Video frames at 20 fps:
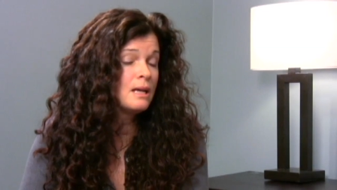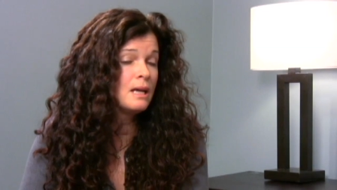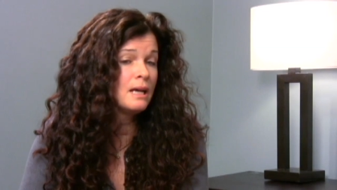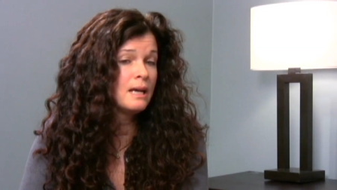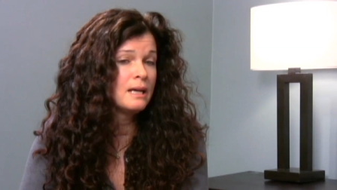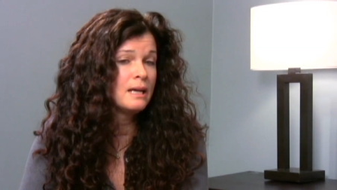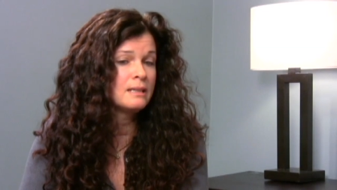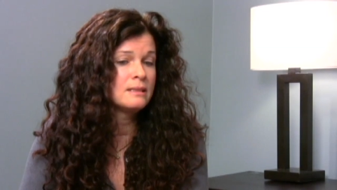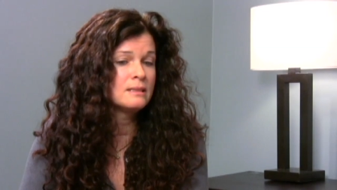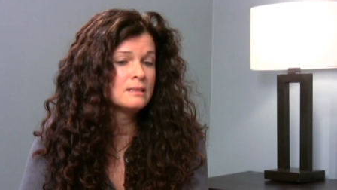
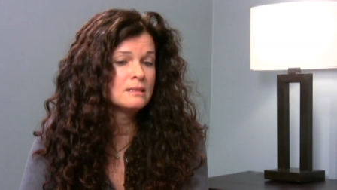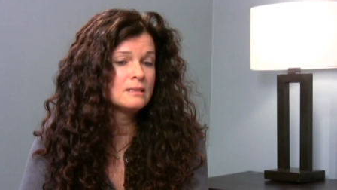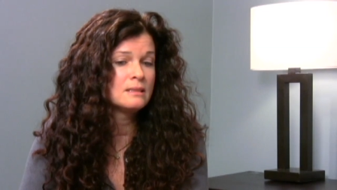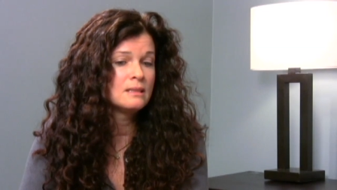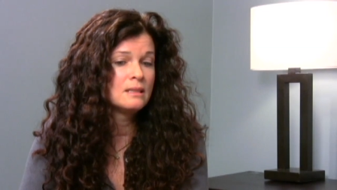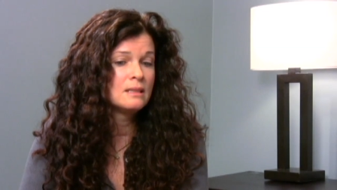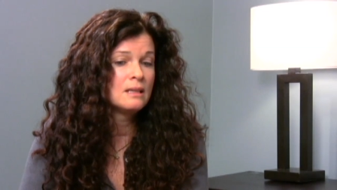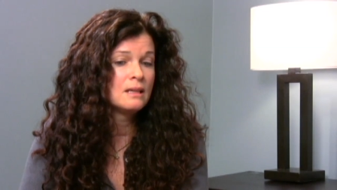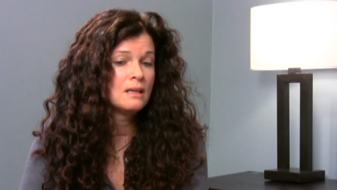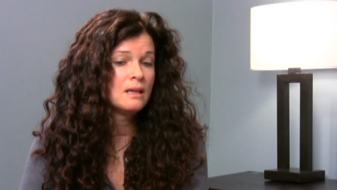And
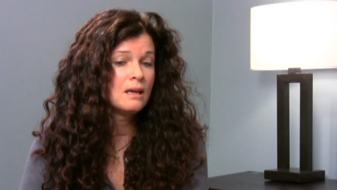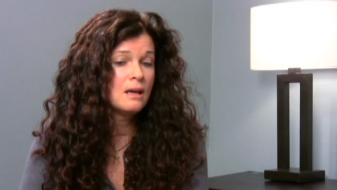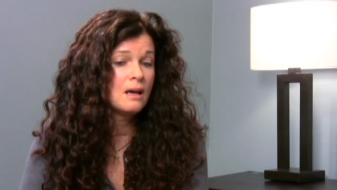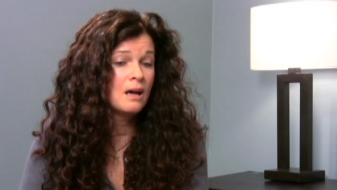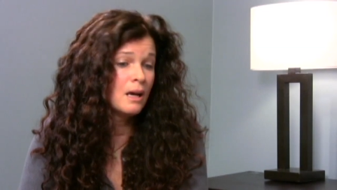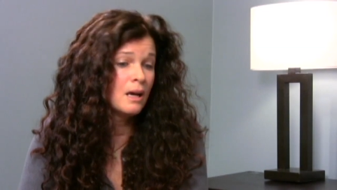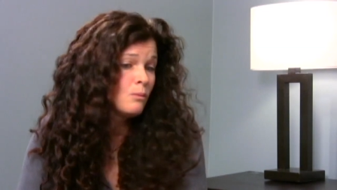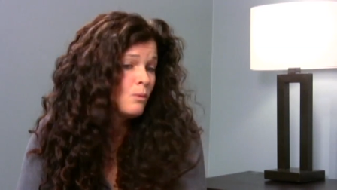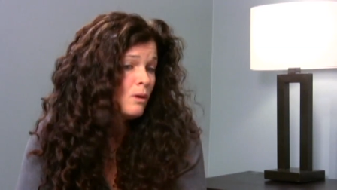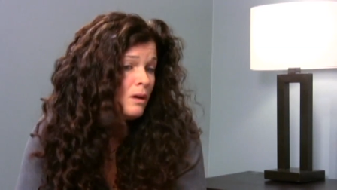
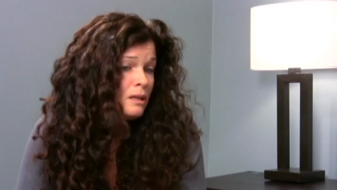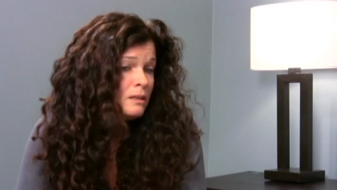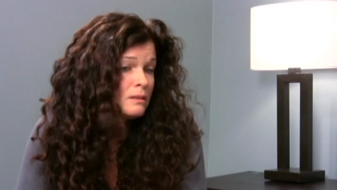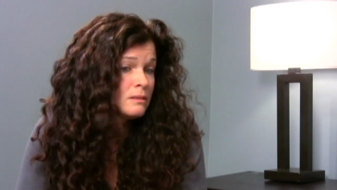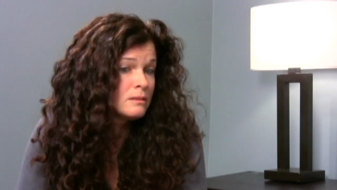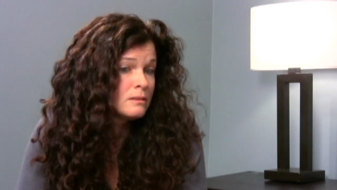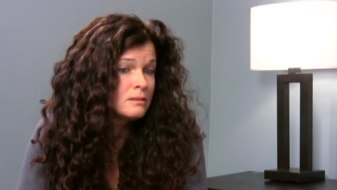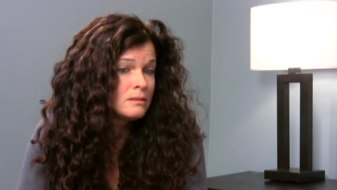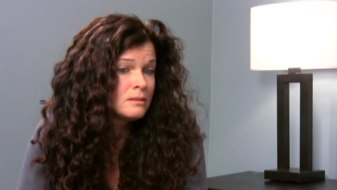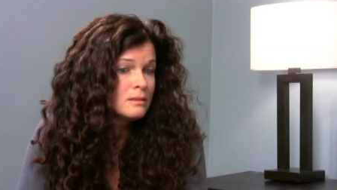I want
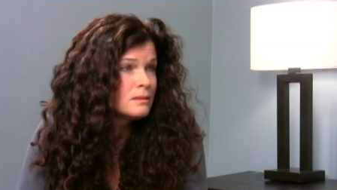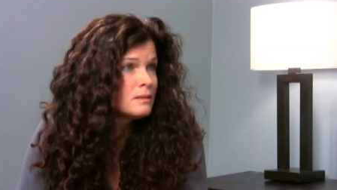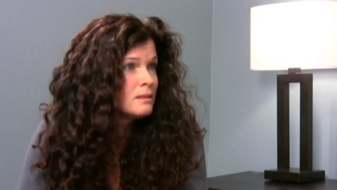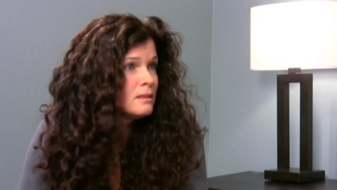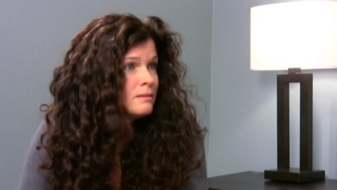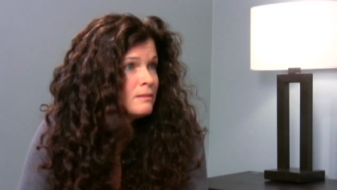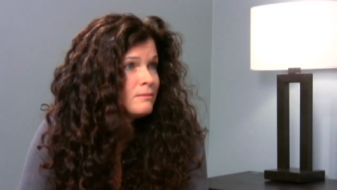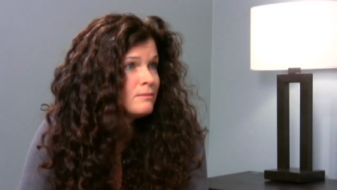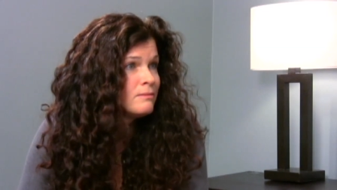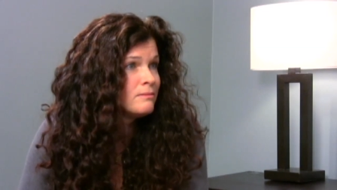to
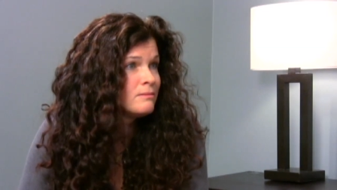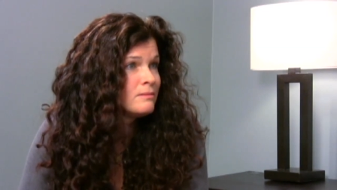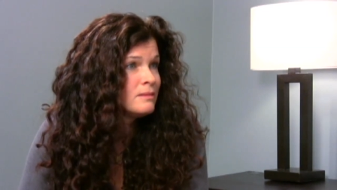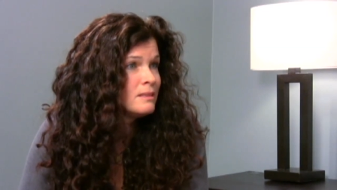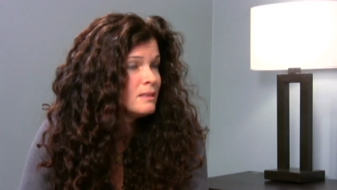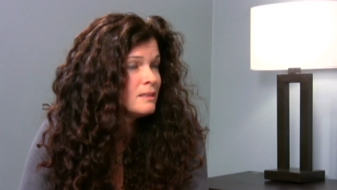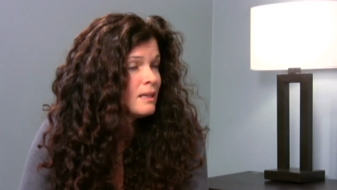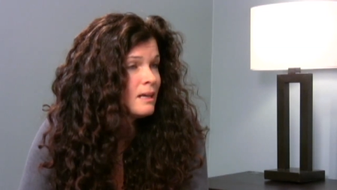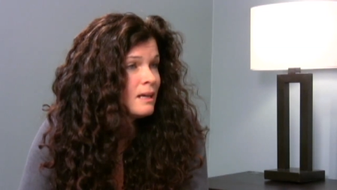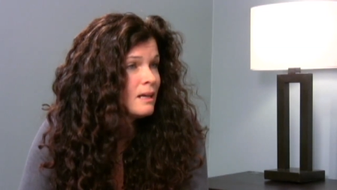live
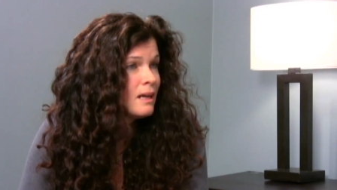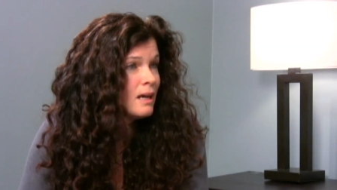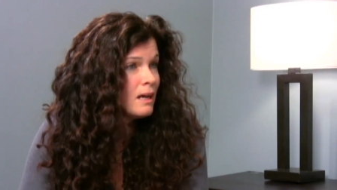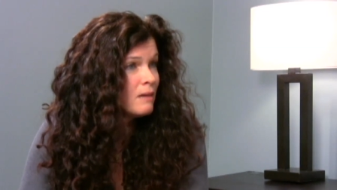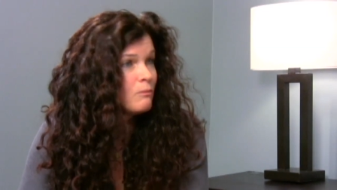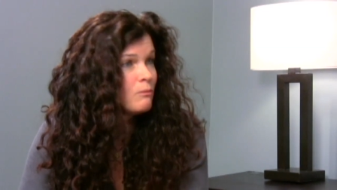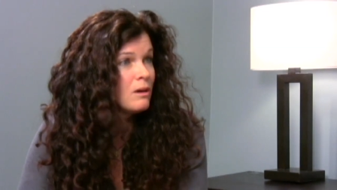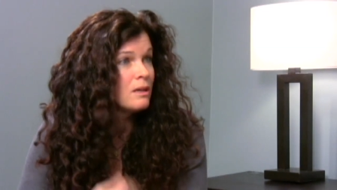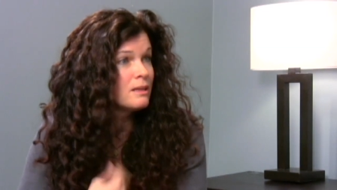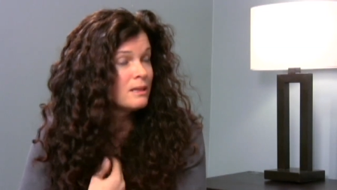to that.
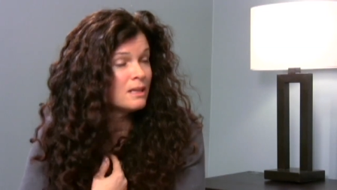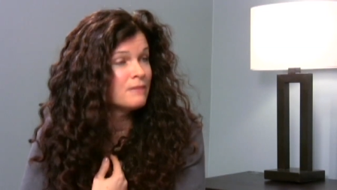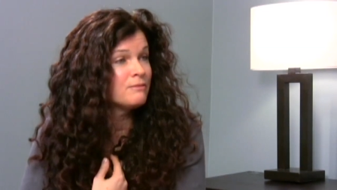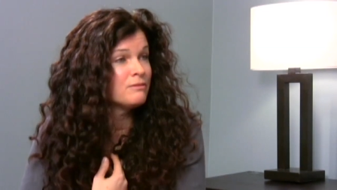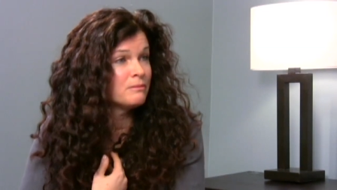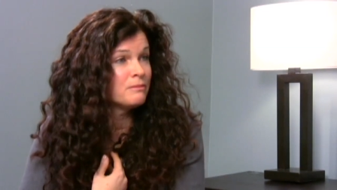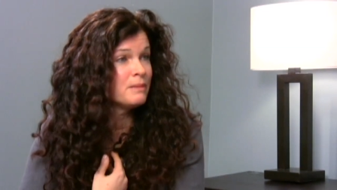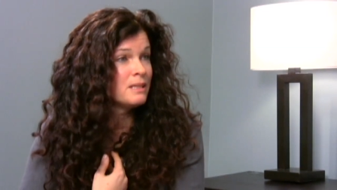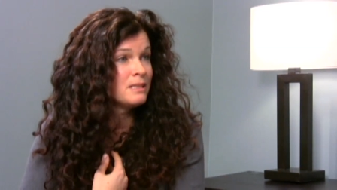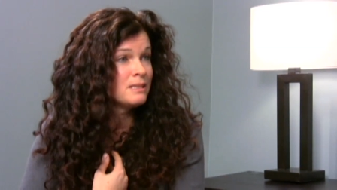I want that
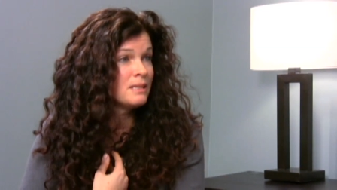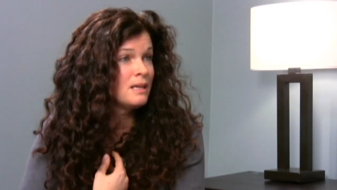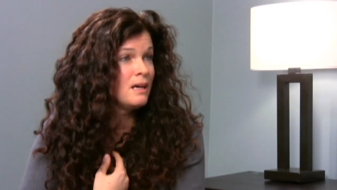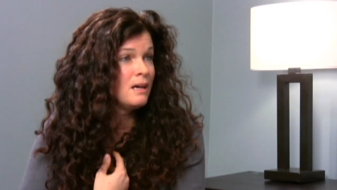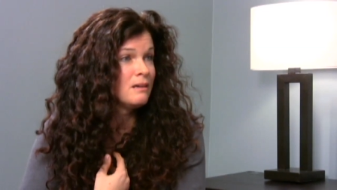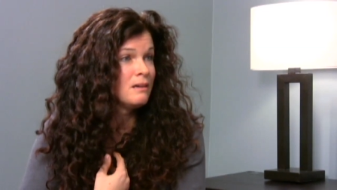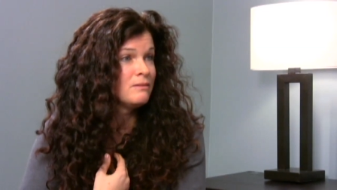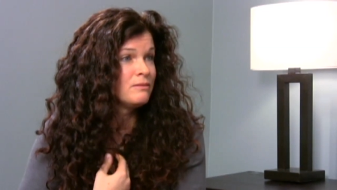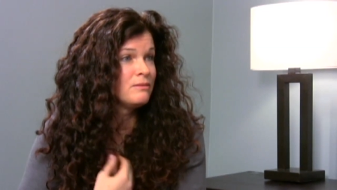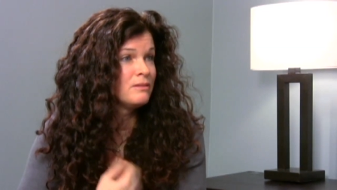for
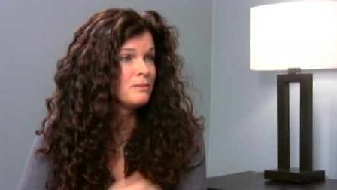myself.